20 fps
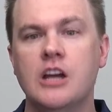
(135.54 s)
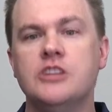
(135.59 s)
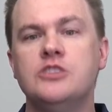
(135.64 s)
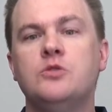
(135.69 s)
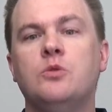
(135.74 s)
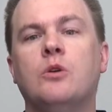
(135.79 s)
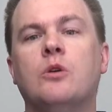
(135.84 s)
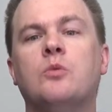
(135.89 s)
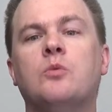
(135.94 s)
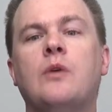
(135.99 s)

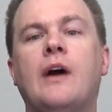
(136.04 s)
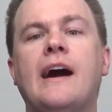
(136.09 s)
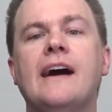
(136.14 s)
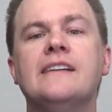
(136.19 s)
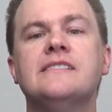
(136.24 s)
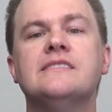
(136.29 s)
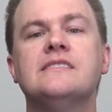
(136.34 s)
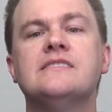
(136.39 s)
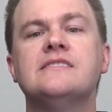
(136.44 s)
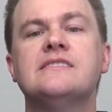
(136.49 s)
to a
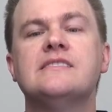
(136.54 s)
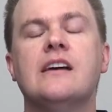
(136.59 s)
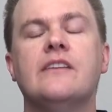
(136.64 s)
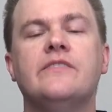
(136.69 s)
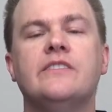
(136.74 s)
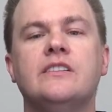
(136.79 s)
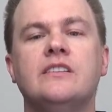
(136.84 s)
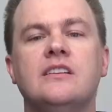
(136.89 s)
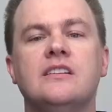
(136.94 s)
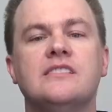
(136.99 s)
Ryzen
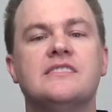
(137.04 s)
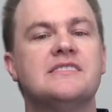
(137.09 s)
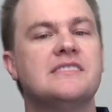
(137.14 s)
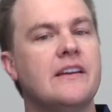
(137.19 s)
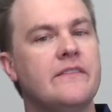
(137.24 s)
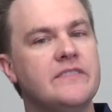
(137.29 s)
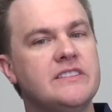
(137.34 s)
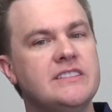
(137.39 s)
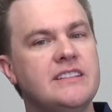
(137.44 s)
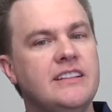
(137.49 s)
seven
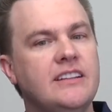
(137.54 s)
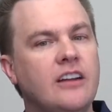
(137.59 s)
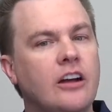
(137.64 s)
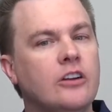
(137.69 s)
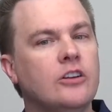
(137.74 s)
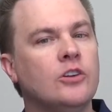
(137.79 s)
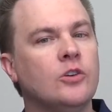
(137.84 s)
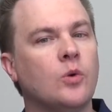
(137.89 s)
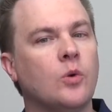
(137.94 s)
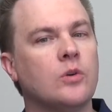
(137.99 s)
seventeen
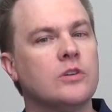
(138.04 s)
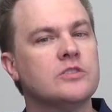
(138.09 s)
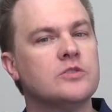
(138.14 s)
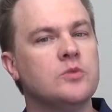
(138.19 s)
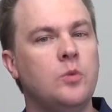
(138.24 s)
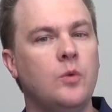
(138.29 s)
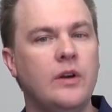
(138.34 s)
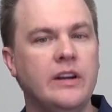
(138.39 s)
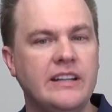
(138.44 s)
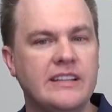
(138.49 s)
hundred or
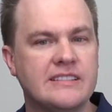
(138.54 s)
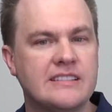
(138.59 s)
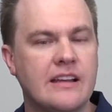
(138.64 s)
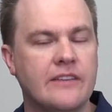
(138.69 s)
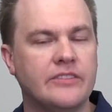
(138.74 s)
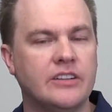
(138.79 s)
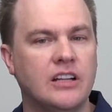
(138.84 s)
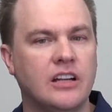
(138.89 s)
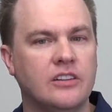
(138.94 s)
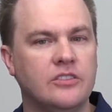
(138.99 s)

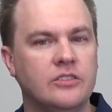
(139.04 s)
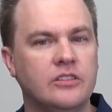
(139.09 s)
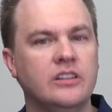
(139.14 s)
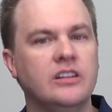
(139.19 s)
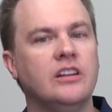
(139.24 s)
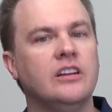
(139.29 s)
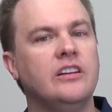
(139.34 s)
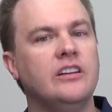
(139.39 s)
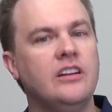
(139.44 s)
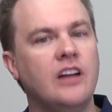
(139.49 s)
twenty-seven
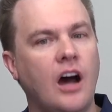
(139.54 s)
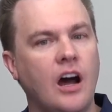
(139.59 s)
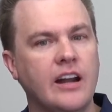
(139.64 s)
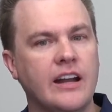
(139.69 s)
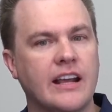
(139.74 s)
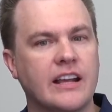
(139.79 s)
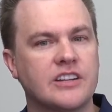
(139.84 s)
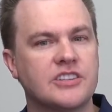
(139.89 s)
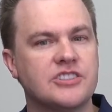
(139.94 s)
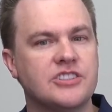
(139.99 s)
hundred
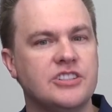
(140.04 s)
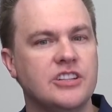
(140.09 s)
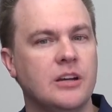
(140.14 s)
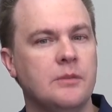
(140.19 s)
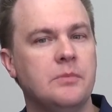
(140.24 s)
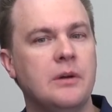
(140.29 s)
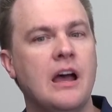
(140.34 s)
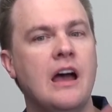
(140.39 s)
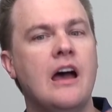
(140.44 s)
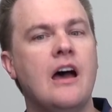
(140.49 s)
non-X
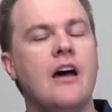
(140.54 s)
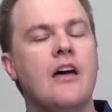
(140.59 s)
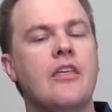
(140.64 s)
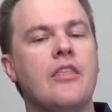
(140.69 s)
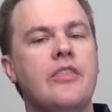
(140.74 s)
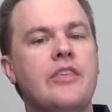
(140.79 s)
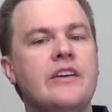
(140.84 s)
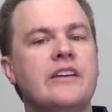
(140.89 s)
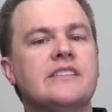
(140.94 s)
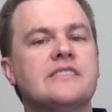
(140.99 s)
chip,
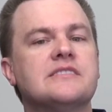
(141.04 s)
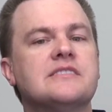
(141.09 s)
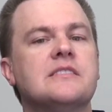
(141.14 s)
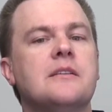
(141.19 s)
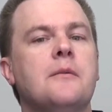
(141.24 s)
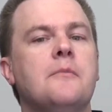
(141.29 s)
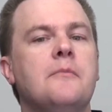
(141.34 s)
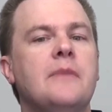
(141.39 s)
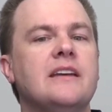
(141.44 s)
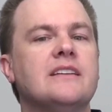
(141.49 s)

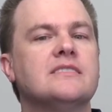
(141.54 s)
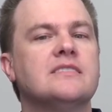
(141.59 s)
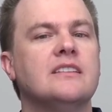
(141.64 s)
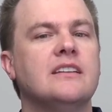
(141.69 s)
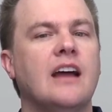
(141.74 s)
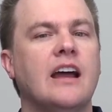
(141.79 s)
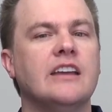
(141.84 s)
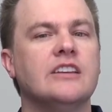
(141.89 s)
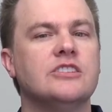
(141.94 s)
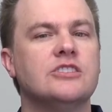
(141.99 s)
this makes
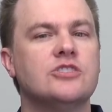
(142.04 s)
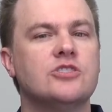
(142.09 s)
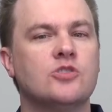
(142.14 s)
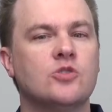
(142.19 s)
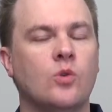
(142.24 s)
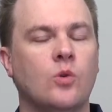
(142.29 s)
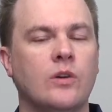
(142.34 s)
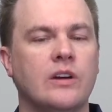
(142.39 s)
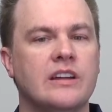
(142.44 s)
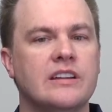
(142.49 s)
a nice
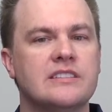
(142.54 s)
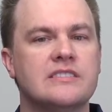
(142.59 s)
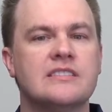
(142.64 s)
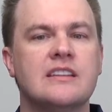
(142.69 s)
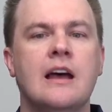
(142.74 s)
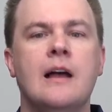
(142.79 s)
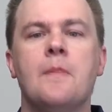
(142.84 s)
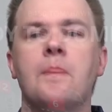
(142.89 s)
choice.